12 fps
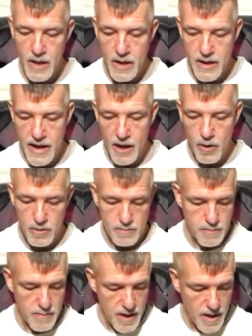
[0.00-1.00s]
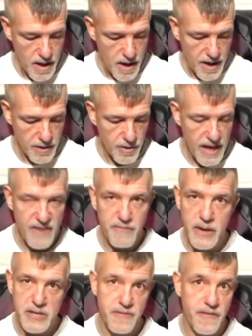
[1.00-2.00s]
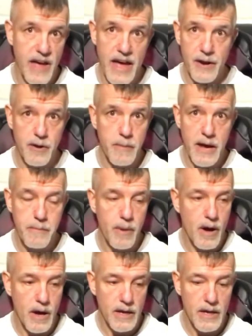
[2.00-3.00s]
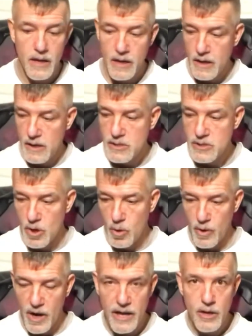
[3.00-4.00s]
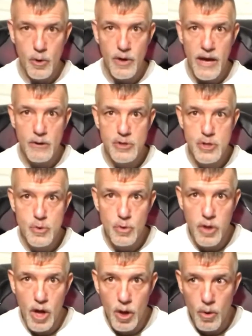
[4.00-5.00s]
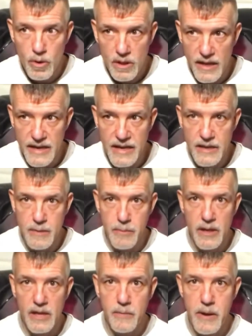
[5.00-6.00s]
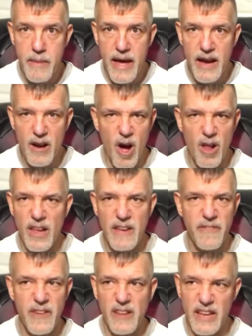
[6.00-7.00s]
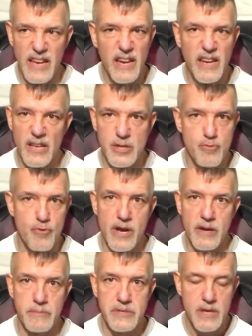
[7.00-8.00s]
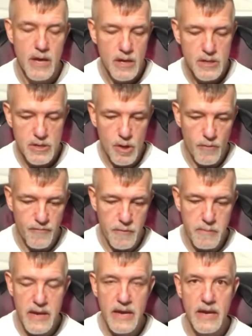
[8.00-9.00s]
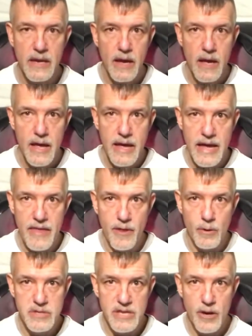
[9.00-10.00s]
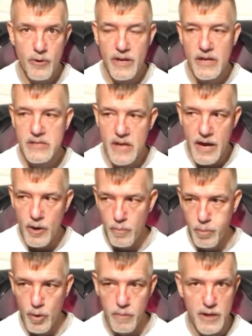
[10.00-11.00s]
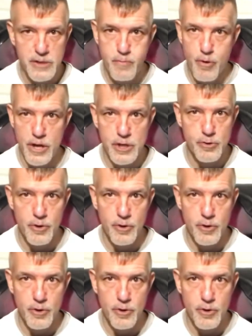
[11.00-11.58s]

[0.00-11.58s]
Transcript: Now, I don't have much fat on my body, So when I go down too low, like near the middle of my back, all I feel it hitting is ribs. So for me, in those areas, I don't put much pressure